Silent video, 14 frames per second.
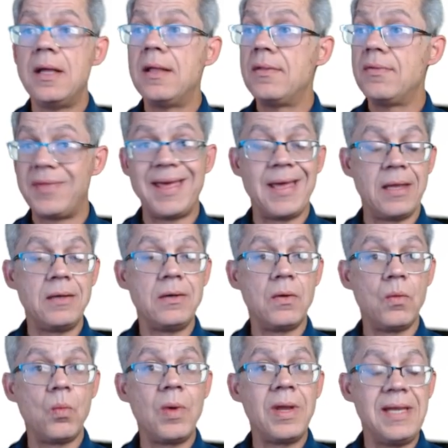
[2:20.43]
then
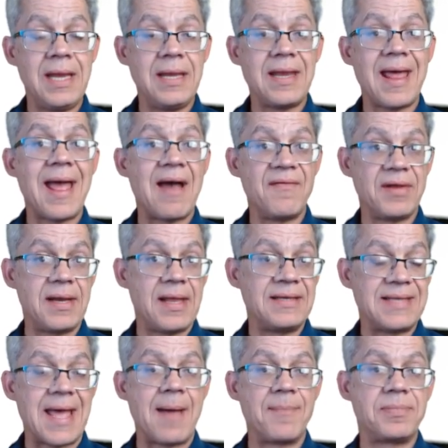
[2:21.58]
we need to have it
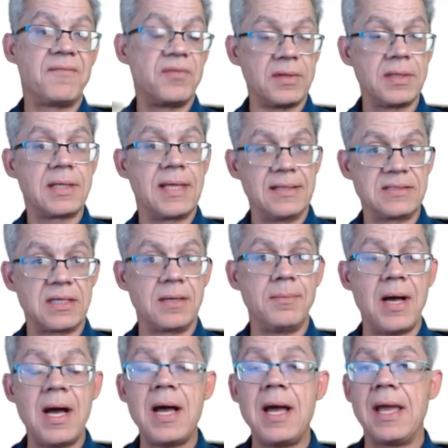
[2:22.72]
adapted for the kids that are
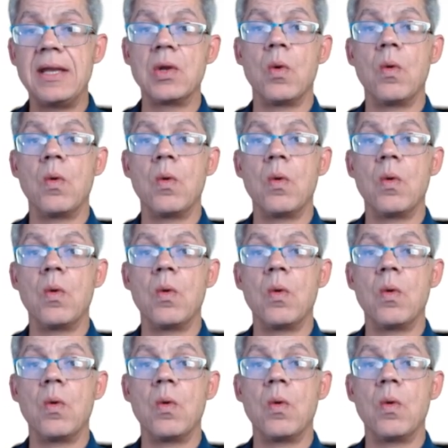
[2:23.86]
behind.